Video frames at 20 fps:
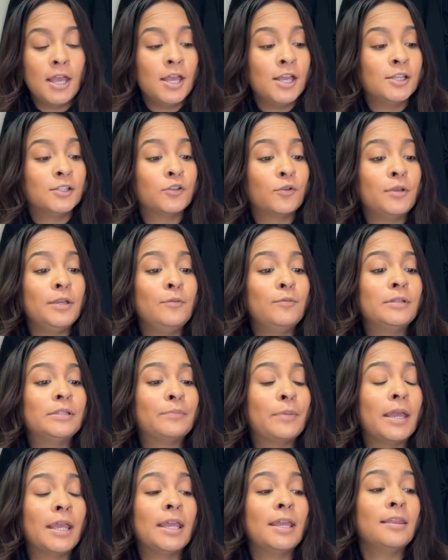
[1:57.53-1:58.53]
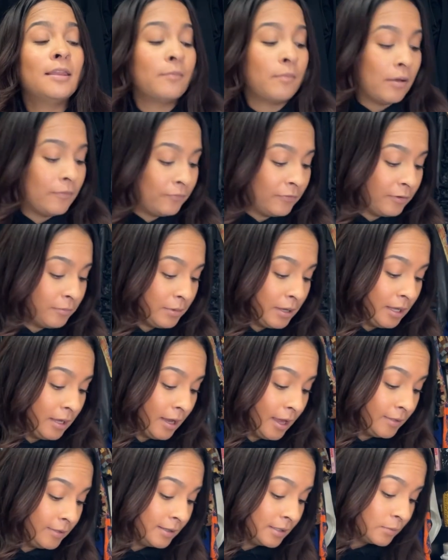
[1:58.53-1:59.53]
So he was picking them up for me,
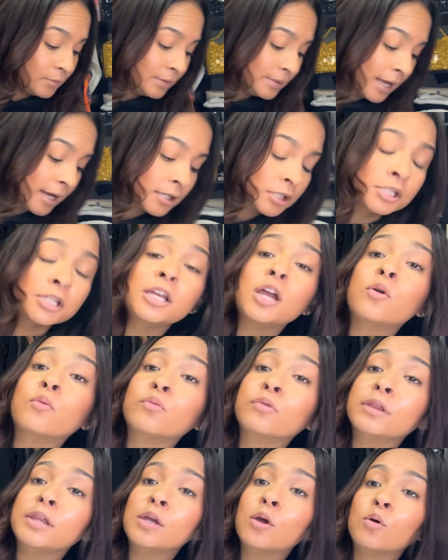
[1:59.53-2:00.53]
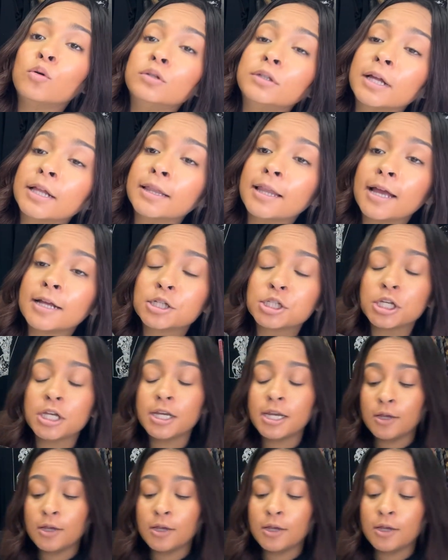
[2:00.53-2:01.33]
and this was actually a really old collection.